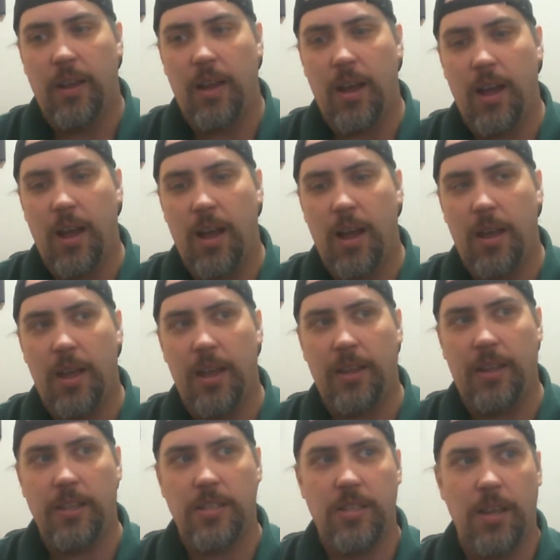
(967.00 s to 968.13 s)
And
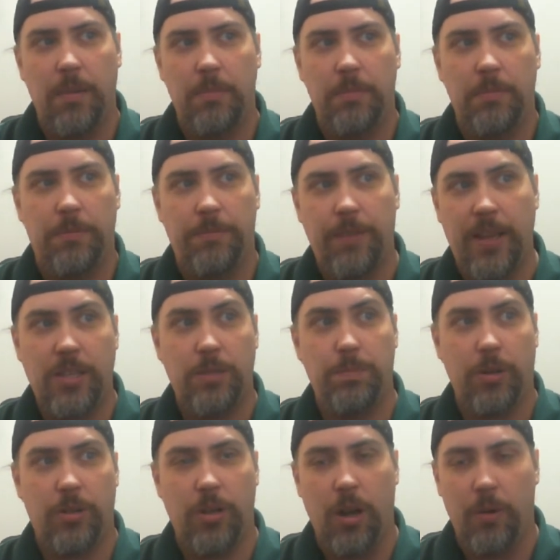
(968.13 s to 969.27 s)
get some
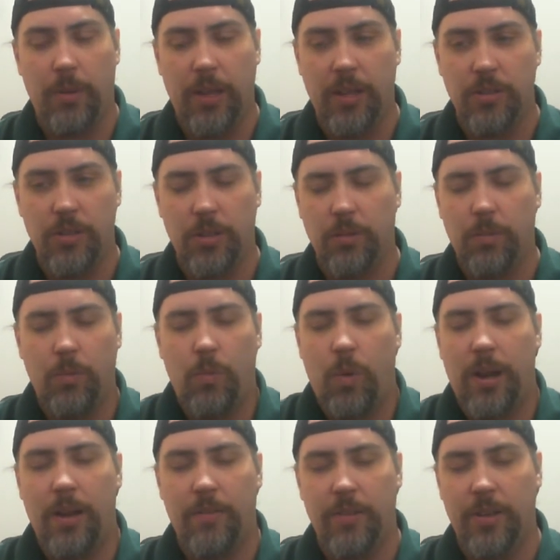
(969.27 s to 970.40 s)
Facebook tokens or
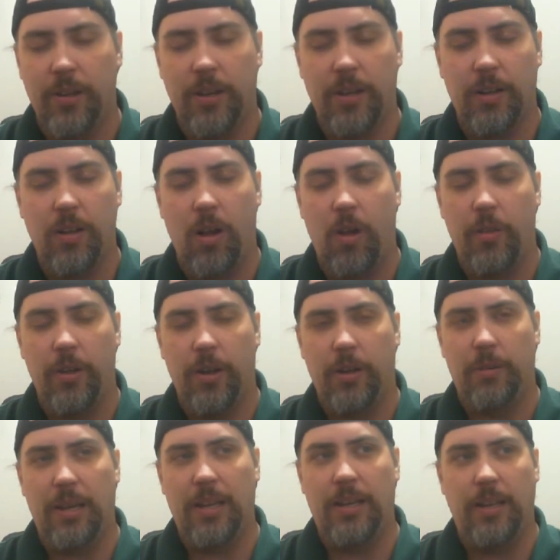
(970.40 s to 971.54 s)
whatever they're going to call their
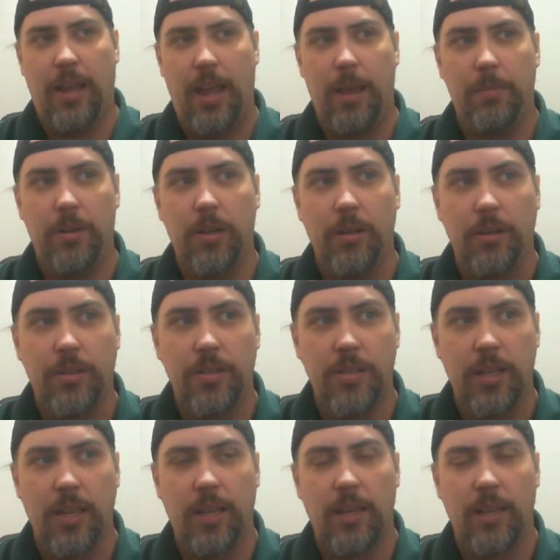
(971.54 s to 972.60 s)
in-game currency.